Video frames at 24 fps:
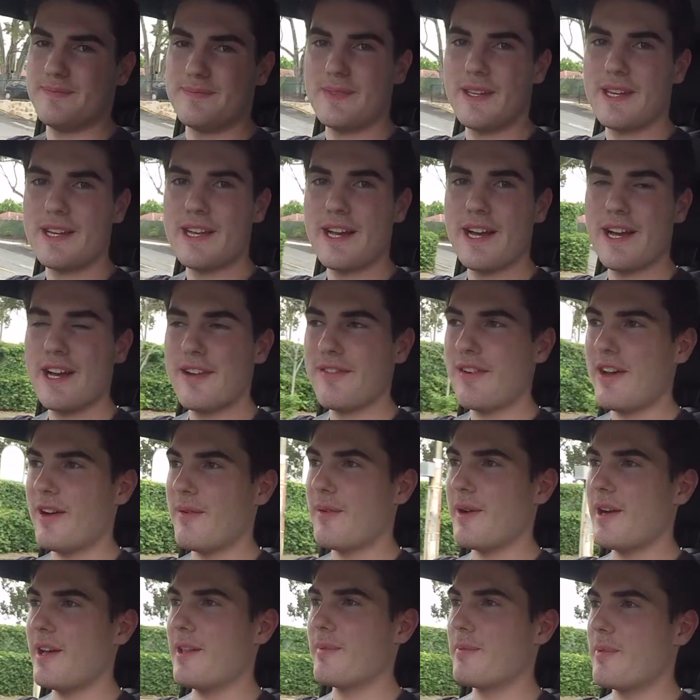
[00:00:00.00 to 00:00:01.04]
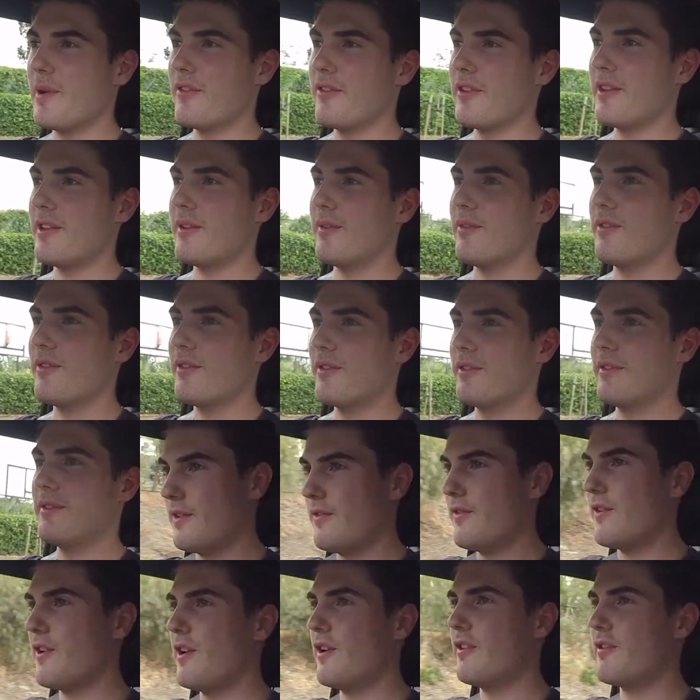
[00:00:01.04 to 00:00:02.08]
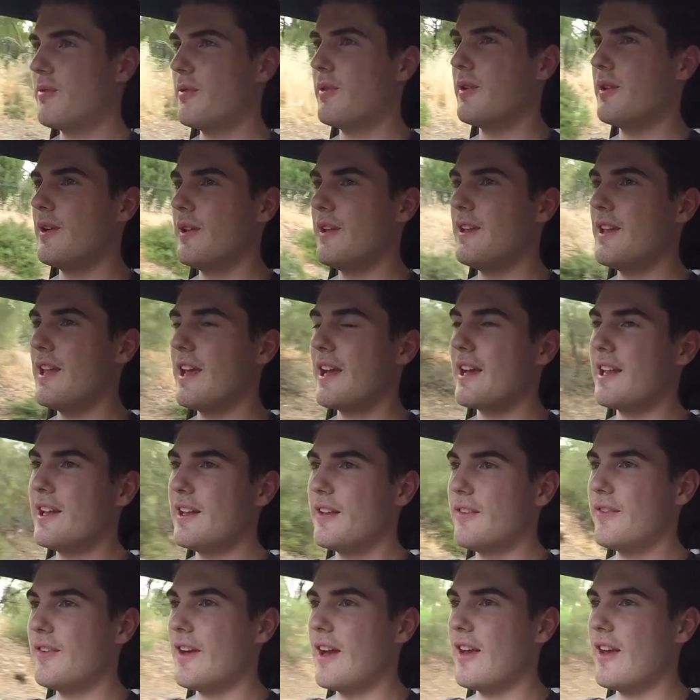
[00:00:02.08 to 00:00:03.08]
they kind of outweigh the positives. The first negative